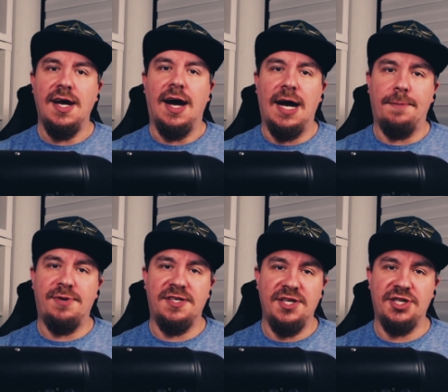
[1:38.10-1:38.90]
are
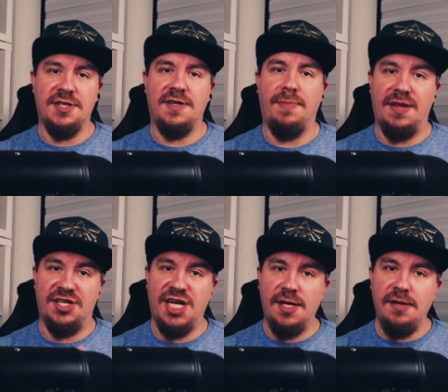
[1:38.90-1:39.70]
partitioned by the
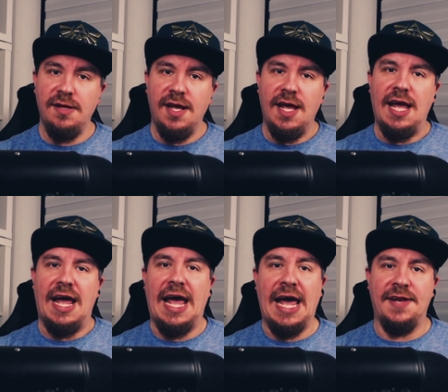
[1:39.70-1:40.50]
channel
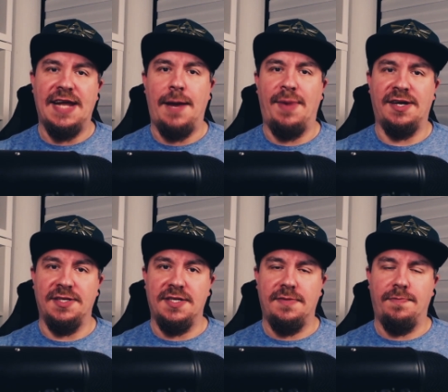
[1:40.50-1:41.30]
and a bucket
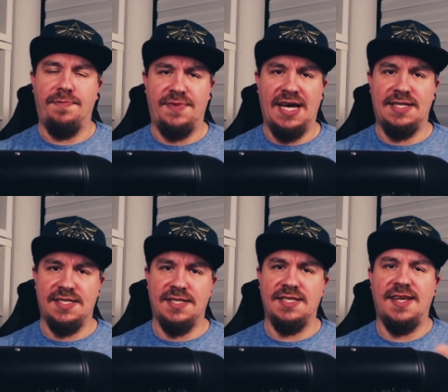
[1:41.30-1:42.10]

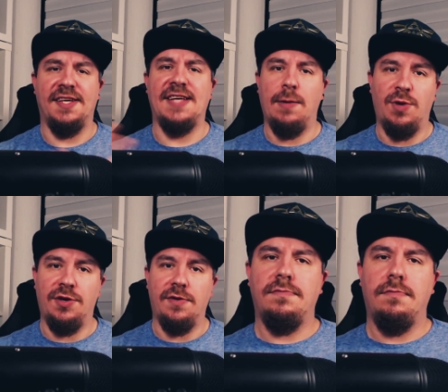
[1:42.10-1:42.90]
that's a static time
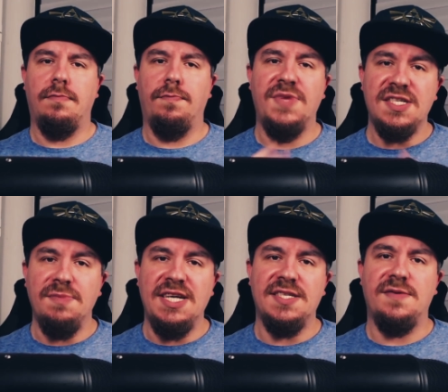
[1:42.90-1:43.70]
window. This
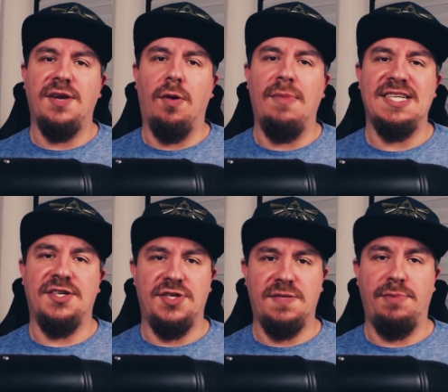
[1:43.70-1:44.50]
means that all
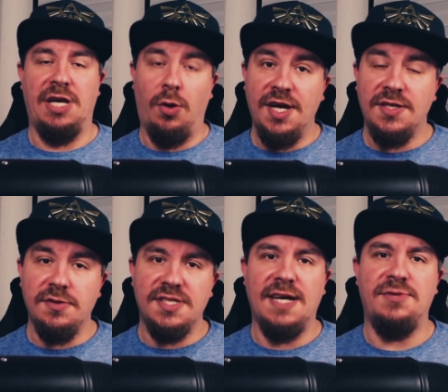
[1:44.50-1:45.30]
messages belonging to
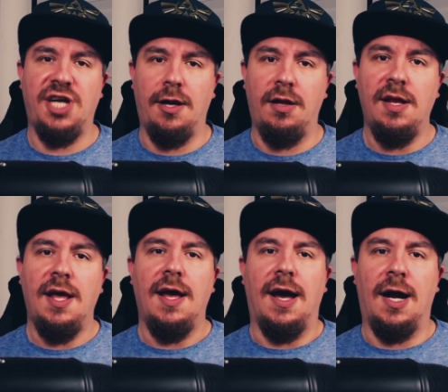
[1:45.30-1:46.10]
the same channel
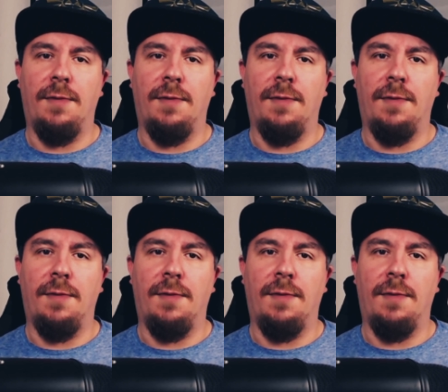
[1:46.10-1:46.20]
are